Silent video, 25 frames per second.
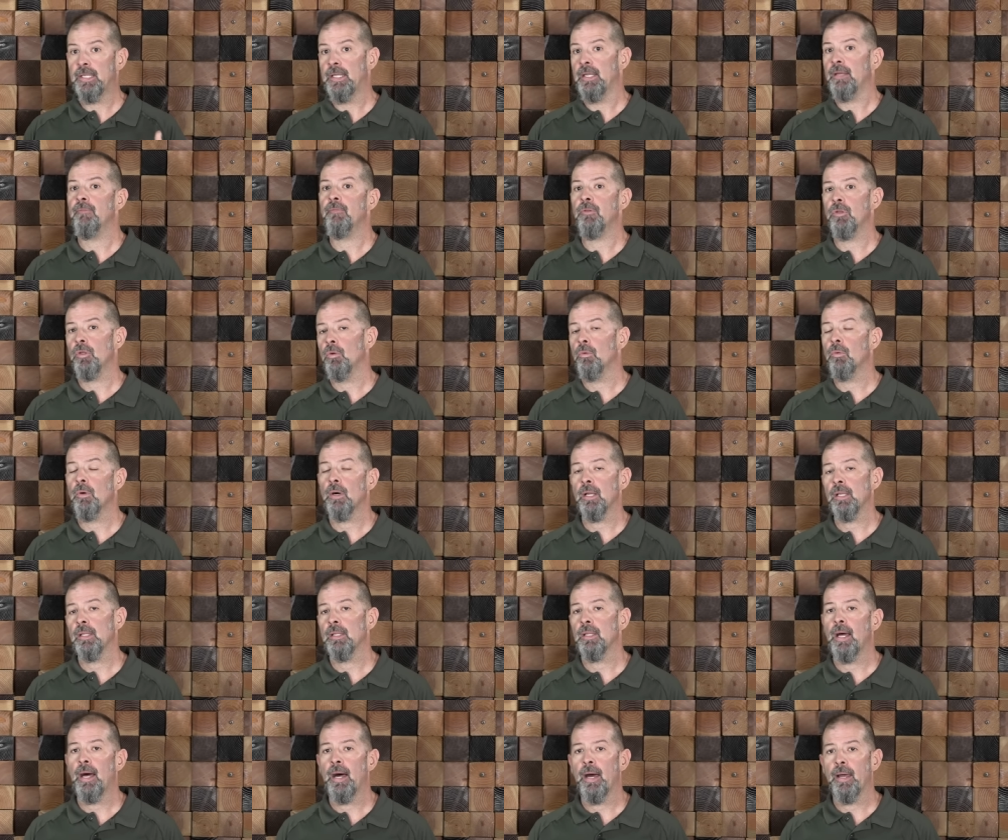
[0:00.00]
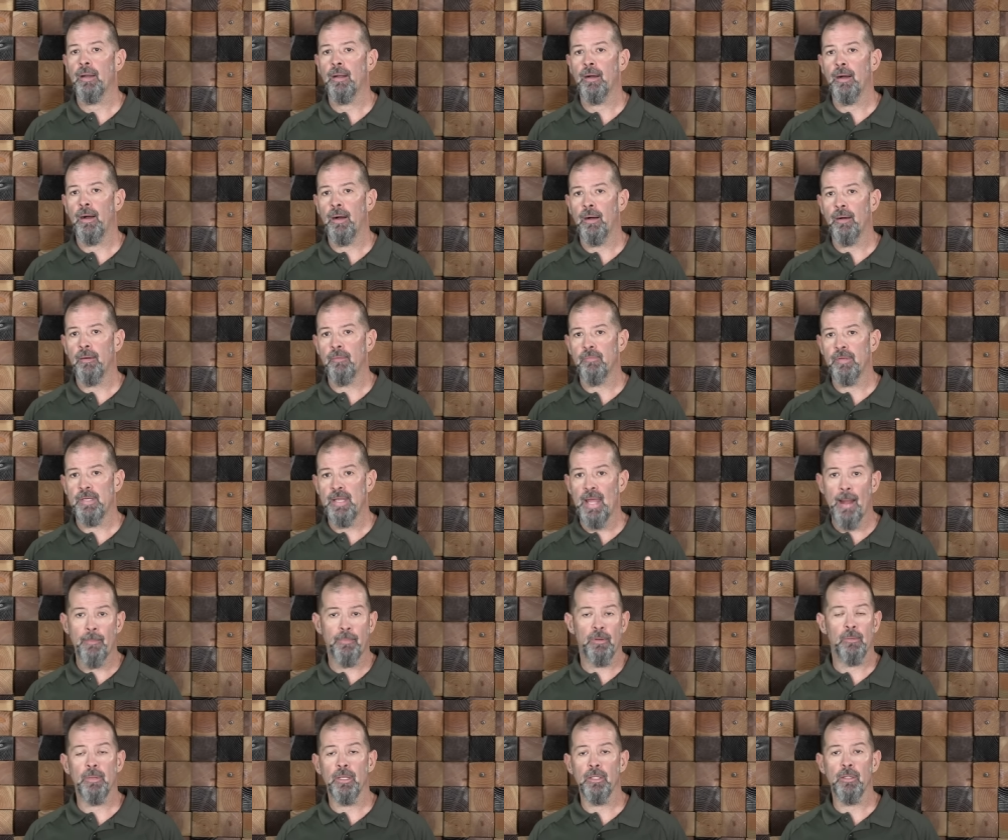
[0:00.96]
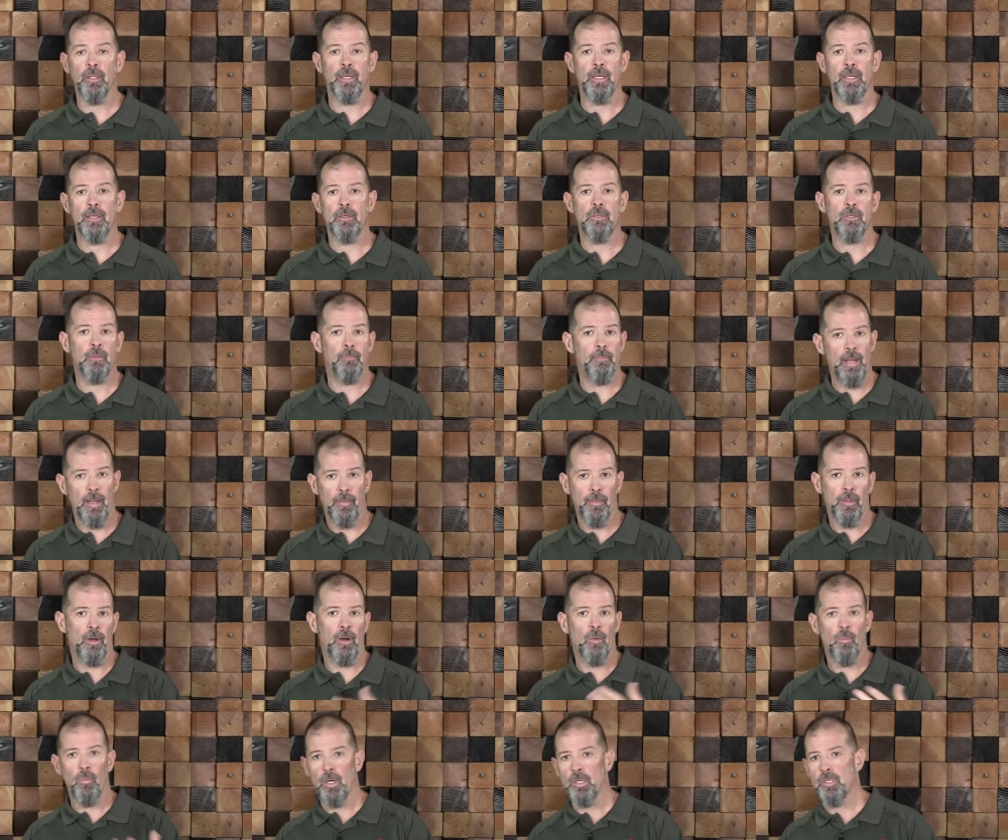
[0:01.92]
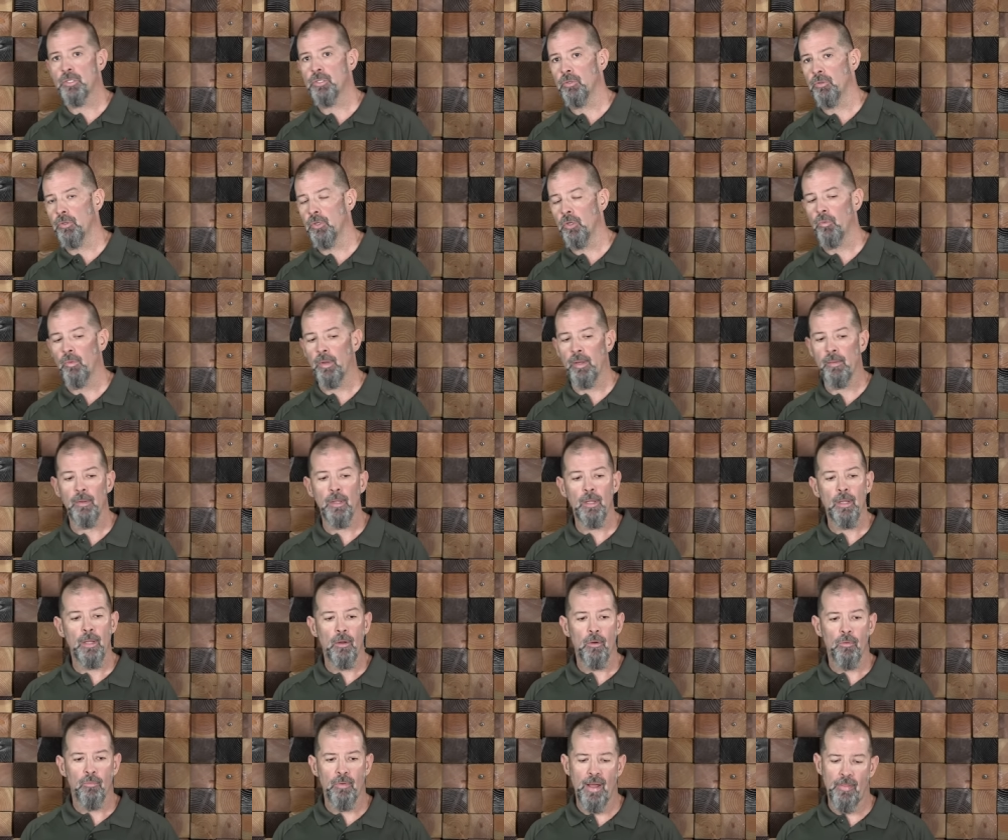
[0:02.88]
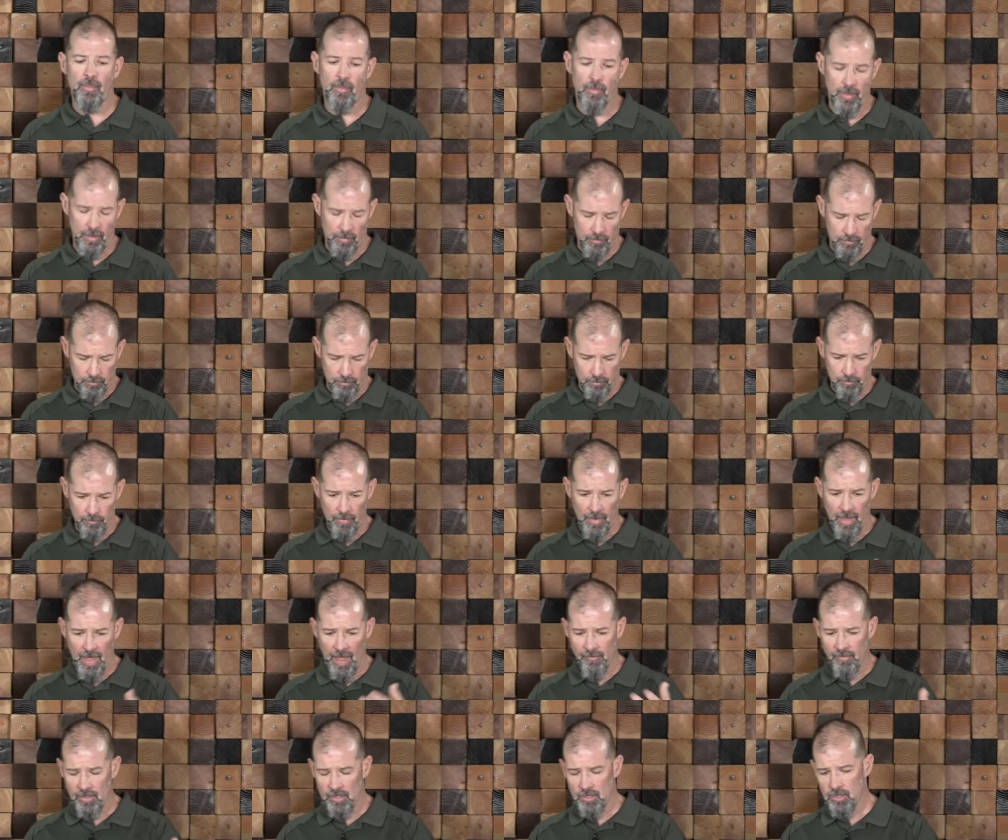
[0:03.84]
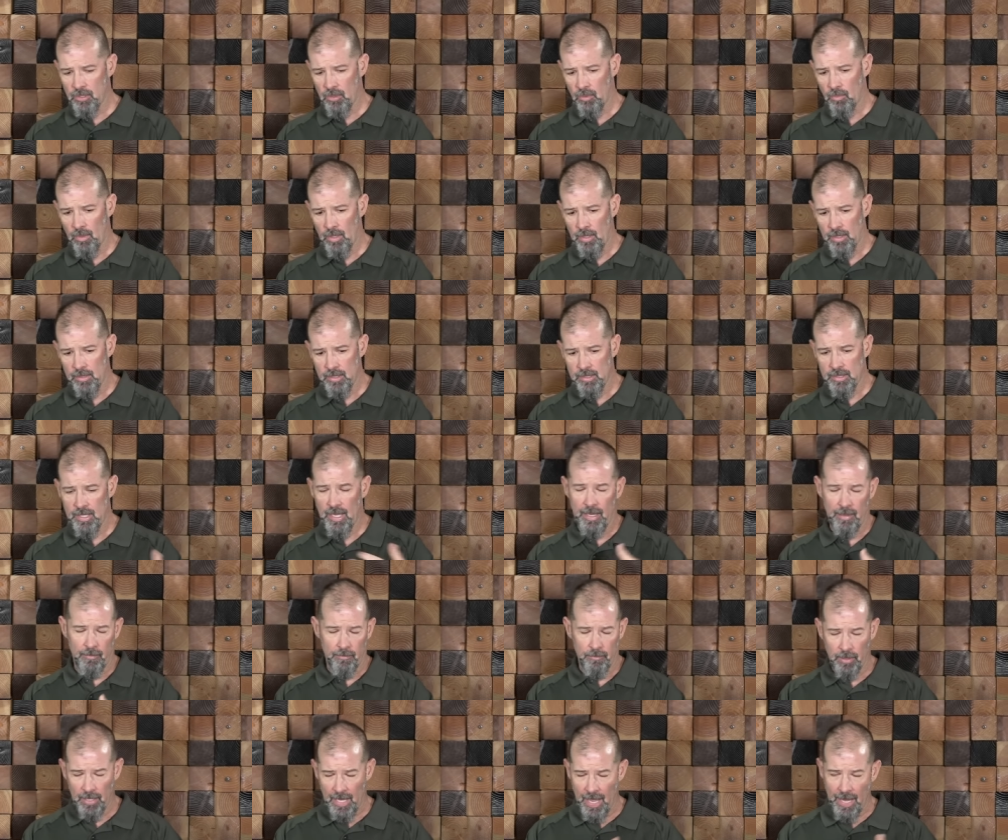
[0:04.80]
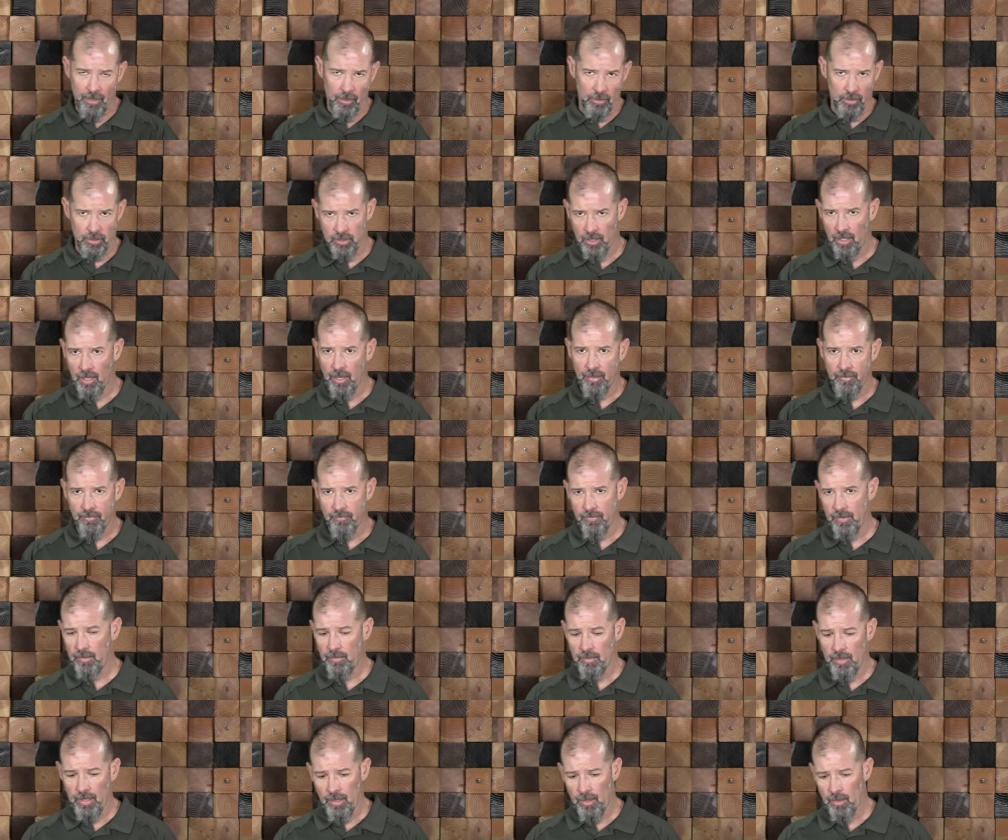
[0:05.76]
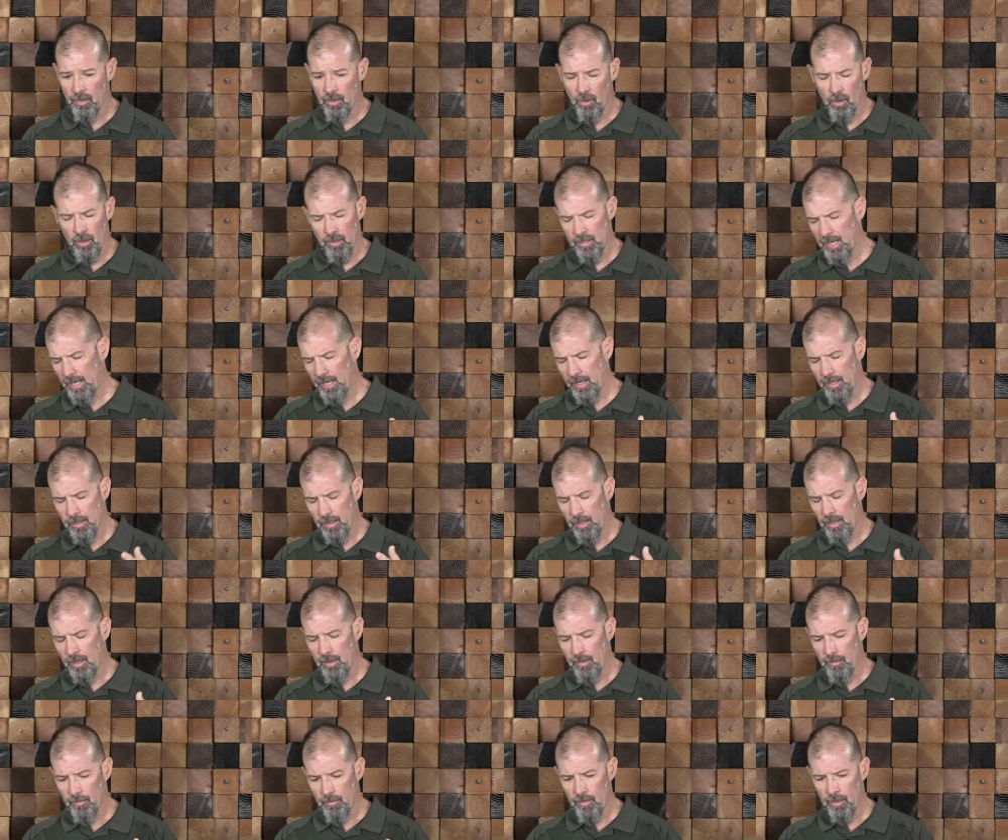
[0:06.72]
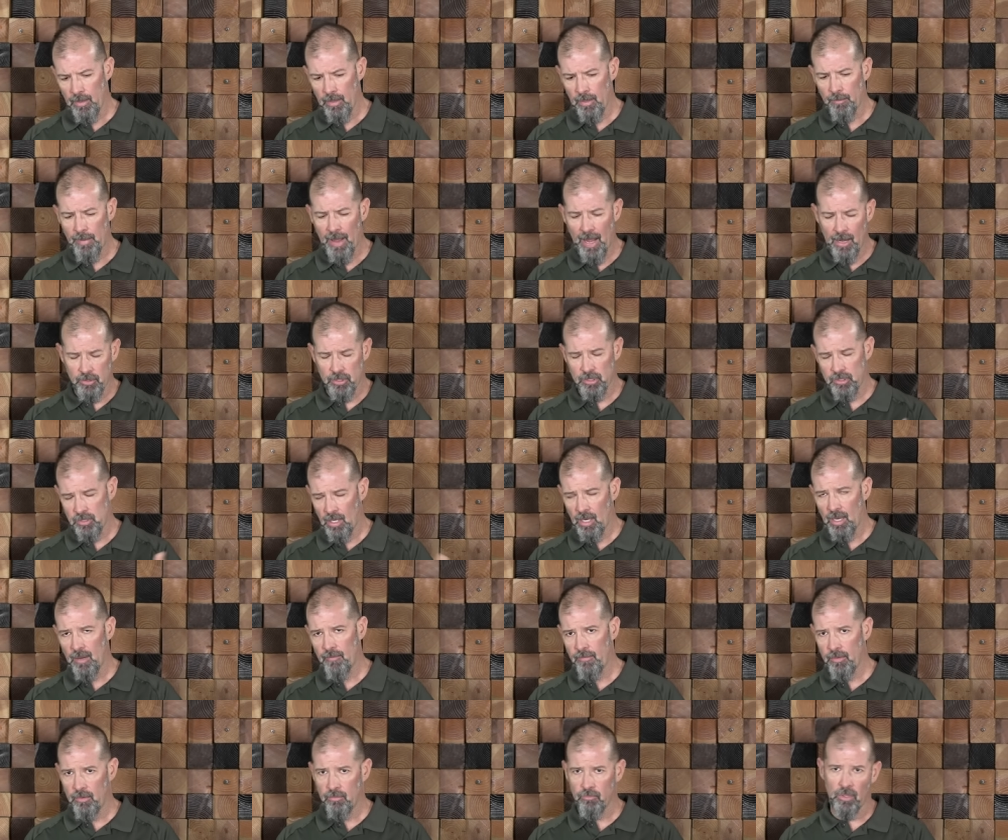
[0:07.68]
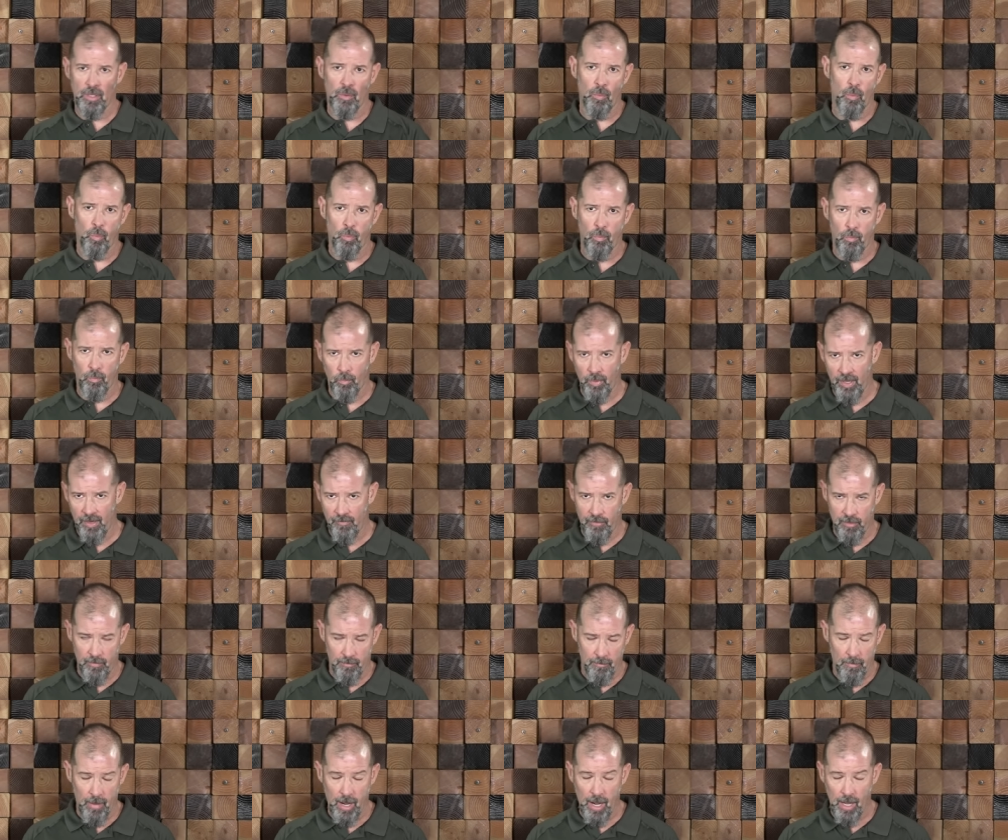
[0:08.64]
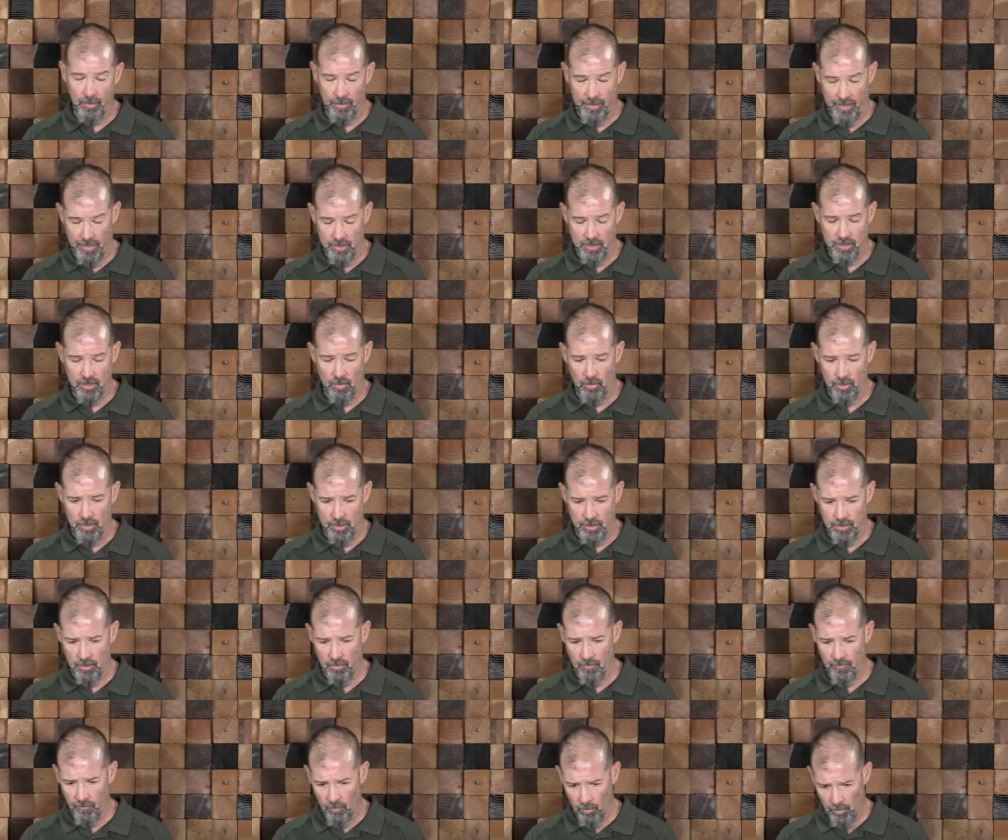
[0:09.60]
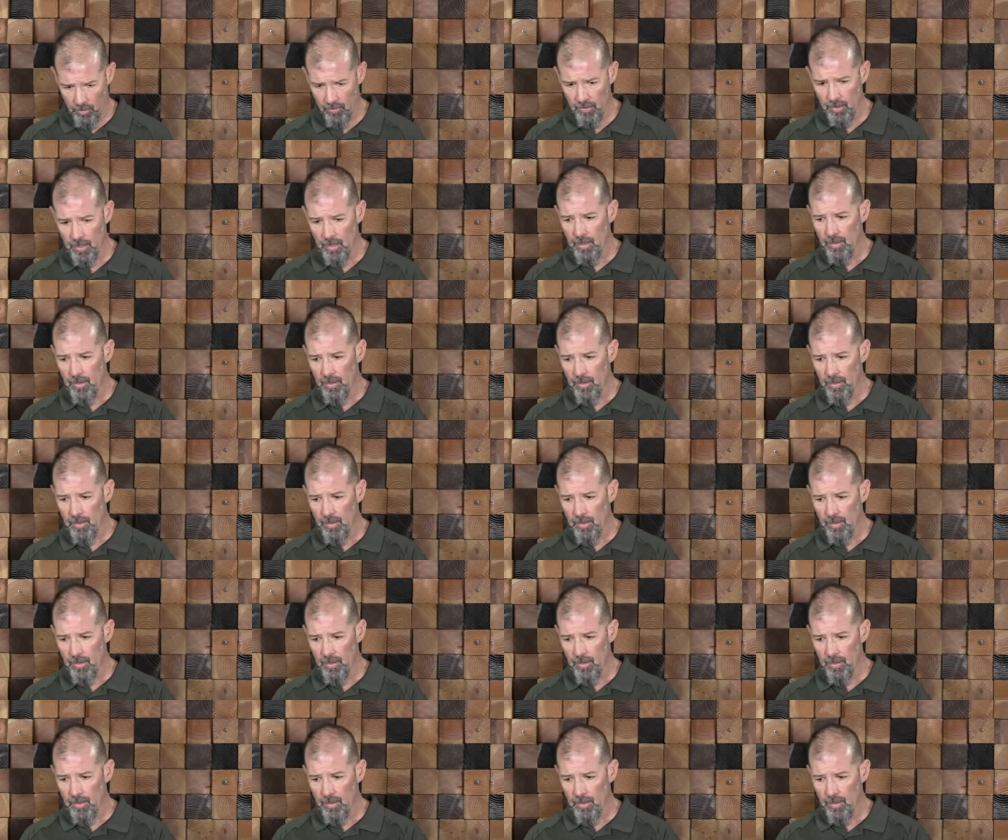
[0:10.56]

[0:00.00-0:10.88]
give you a lot of adaptability depending on what you're doing rather than having to, uh, to take placards off and, and or take uh, uh, pouches off and reweave them MOLLE and so on and so forth.